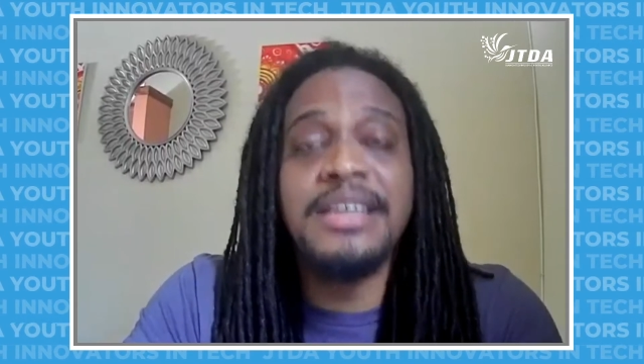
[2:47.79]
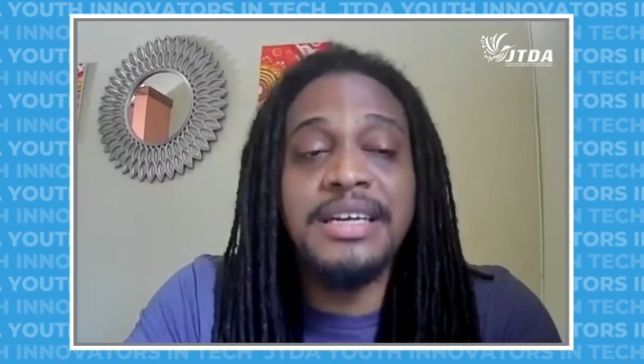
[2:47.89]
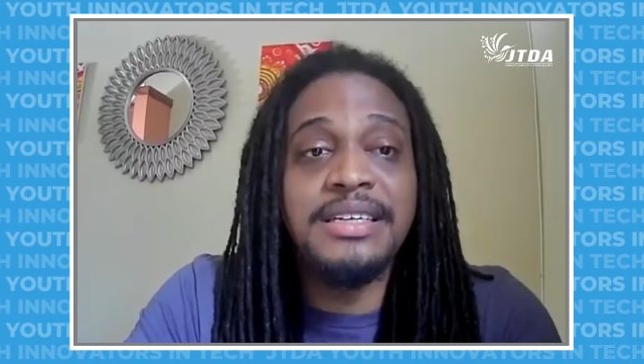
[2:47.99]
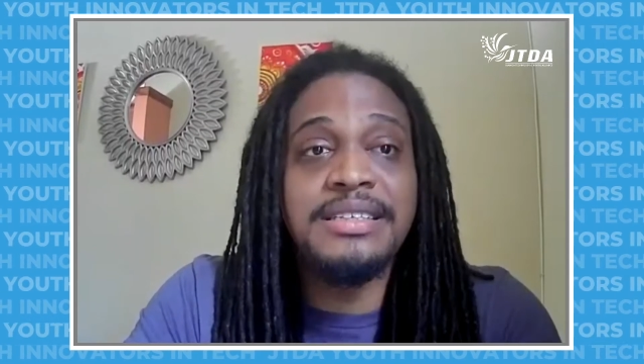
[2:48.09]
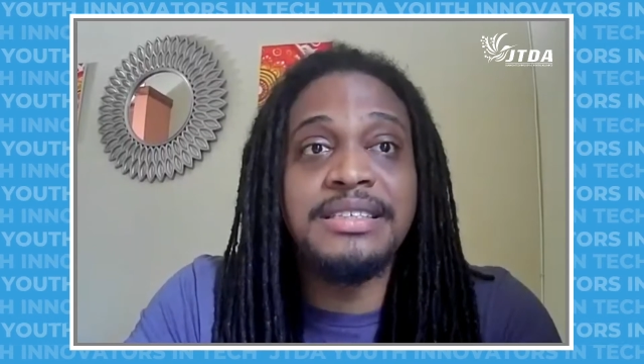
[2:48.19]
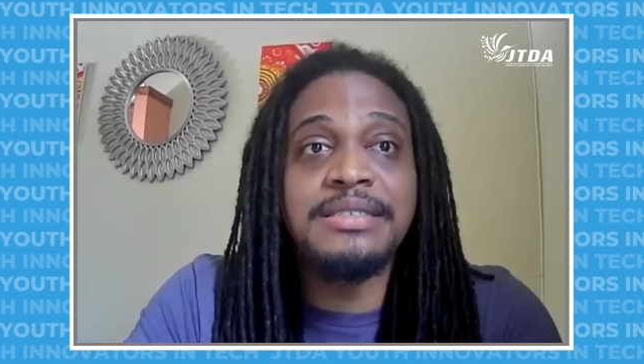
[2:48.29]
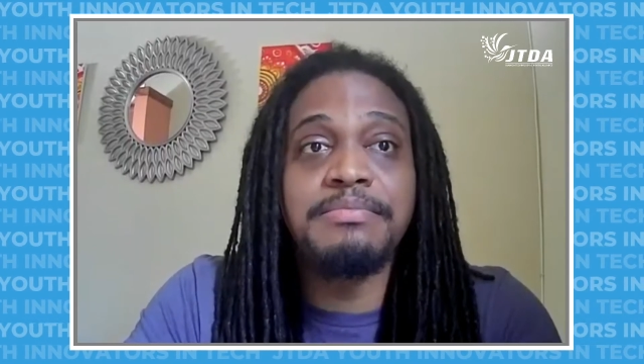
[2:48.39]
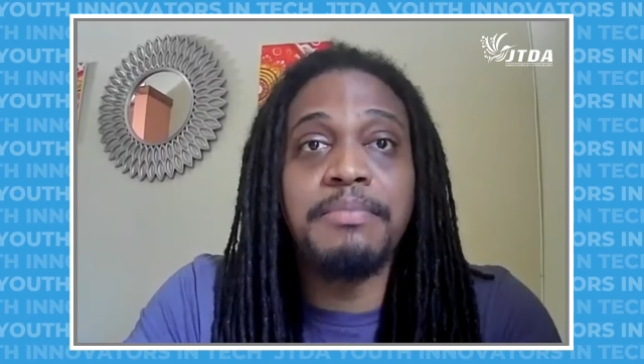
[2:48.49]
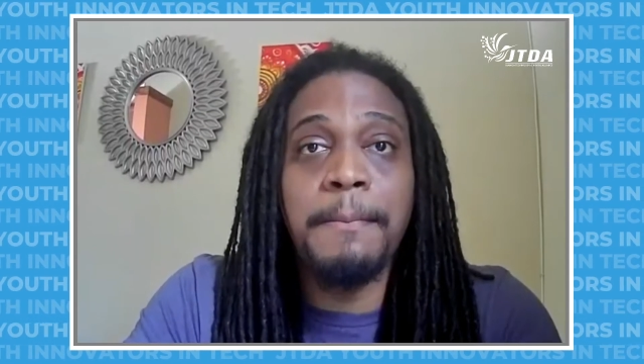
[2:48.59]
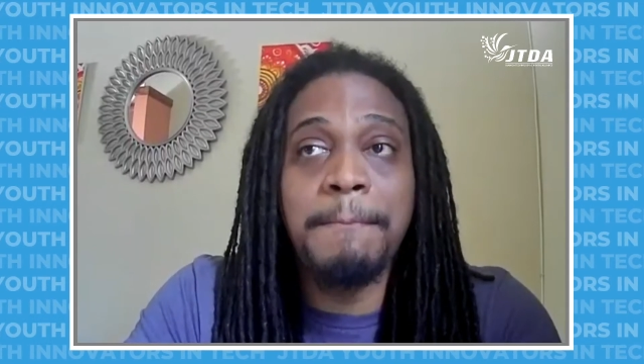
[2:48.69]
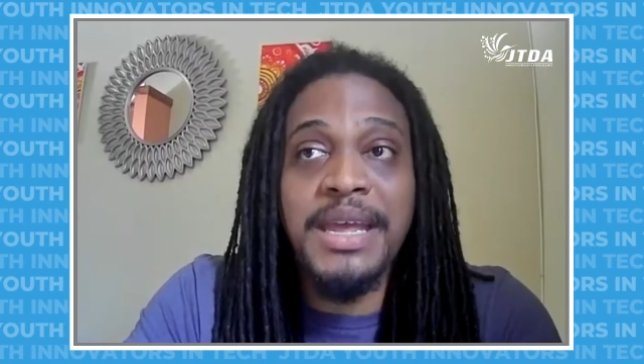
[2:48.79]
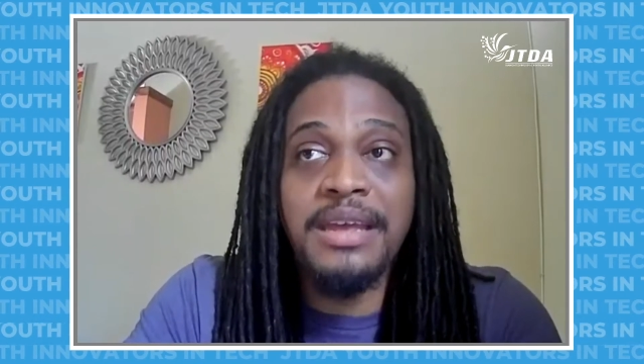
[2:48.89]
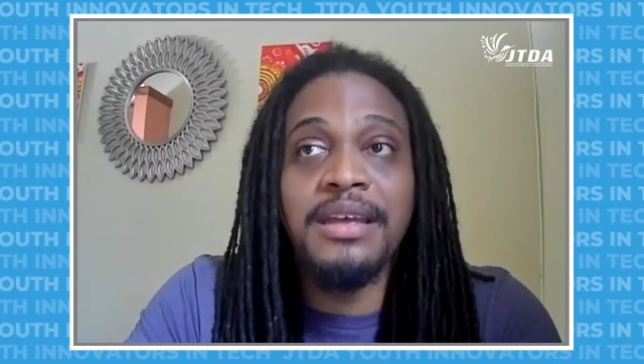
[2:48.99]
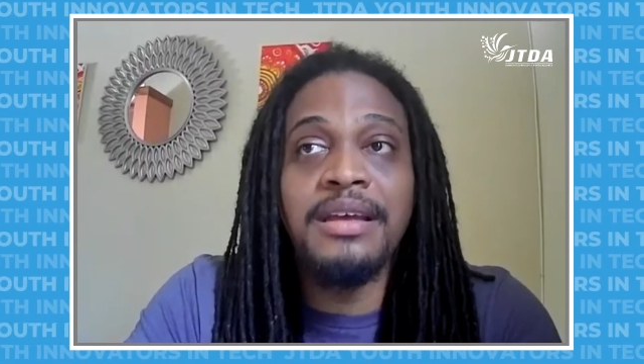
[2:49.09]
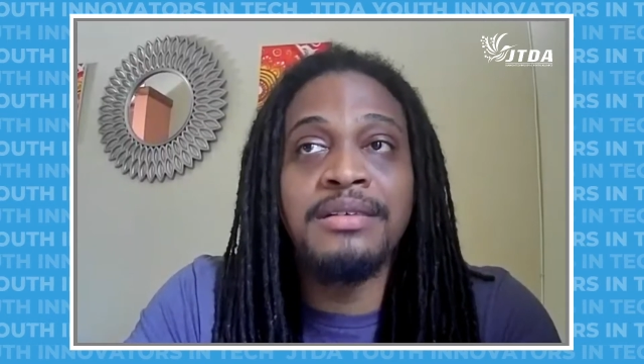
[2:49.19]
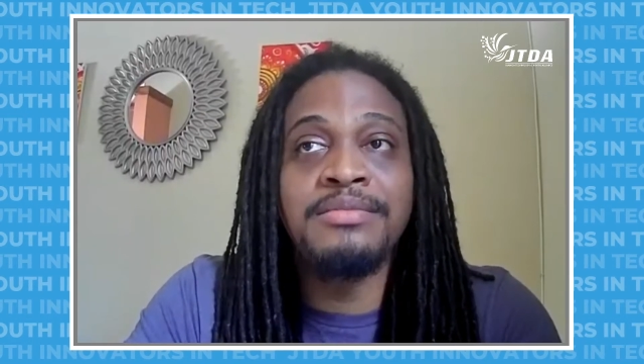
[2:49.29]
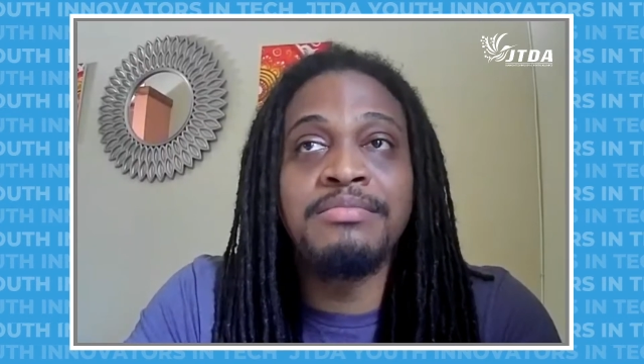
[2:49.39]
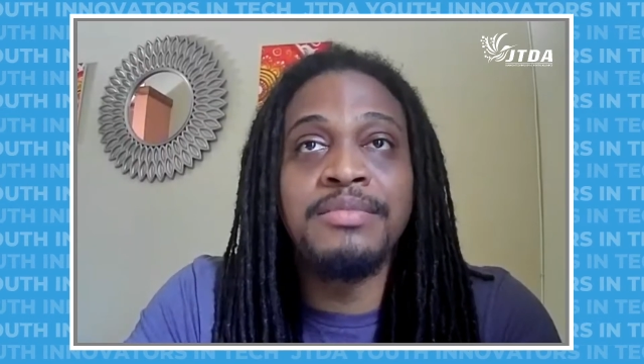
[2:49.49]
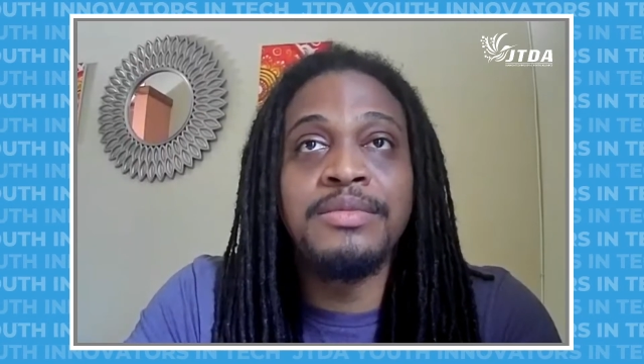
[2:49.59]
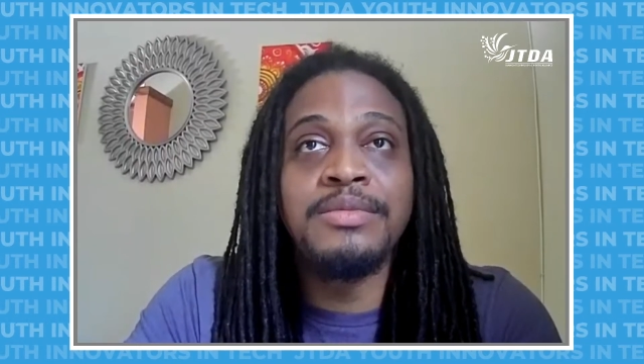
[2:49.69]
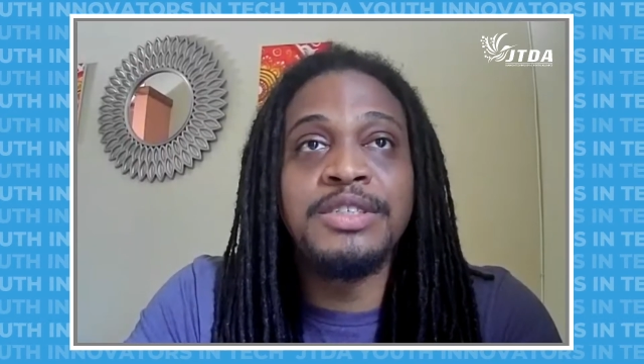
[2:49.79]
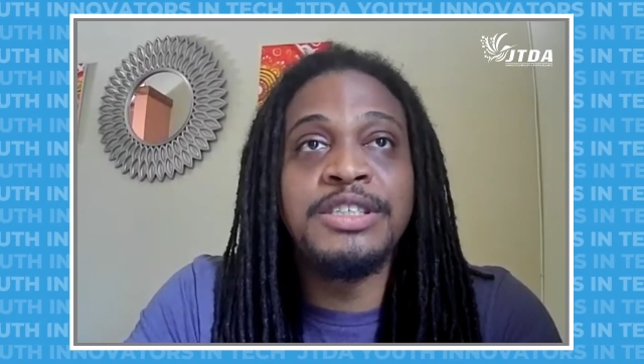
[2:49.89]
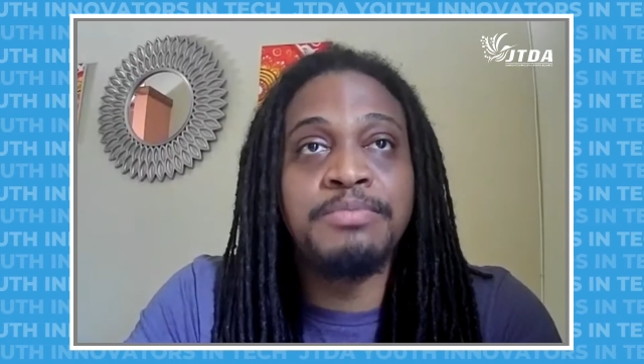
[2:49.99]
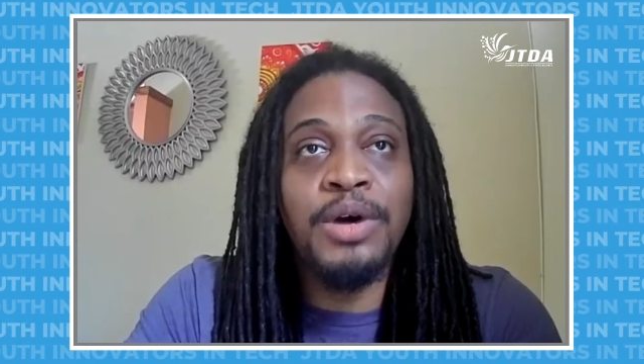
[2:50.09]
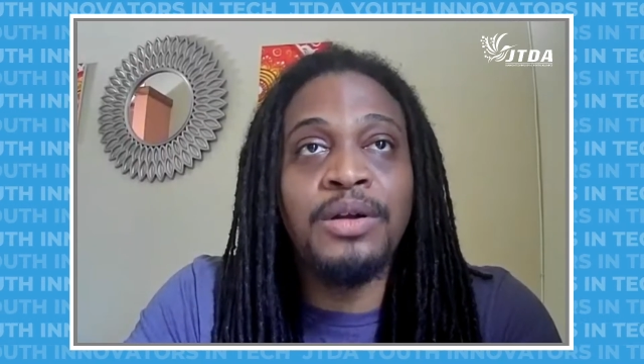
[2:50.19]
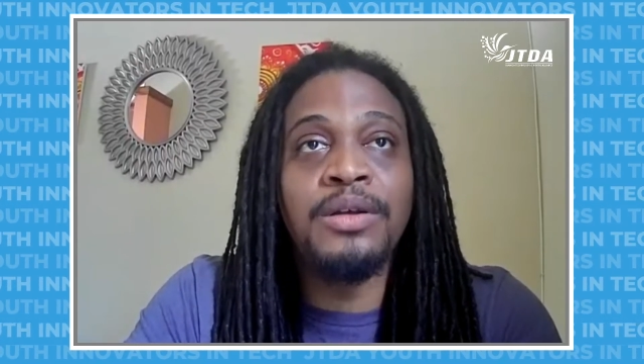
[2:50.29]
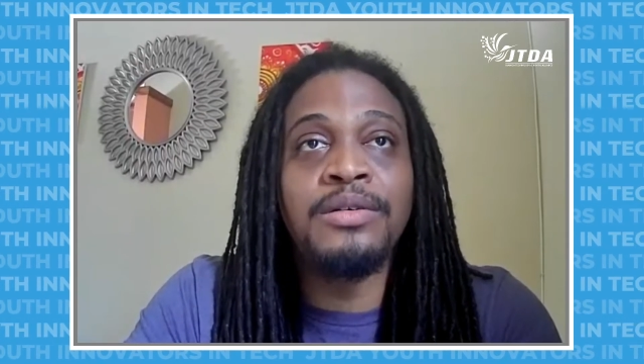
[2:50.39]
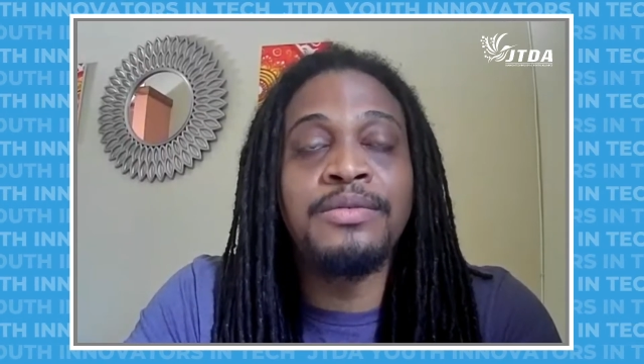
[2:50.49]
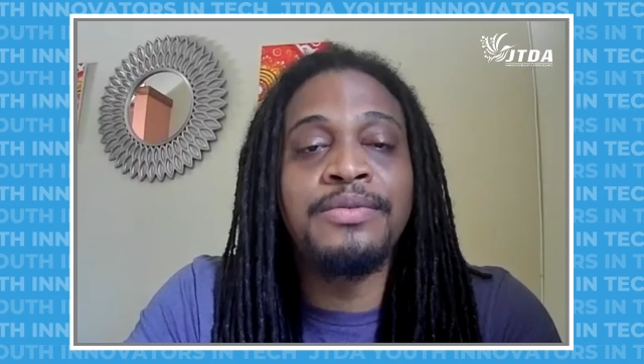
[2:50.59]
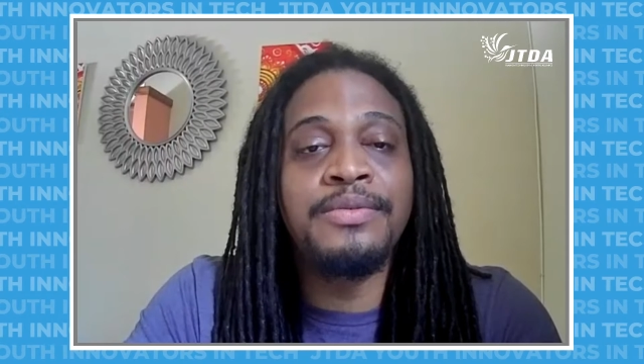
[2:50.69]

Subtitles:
it's making smaller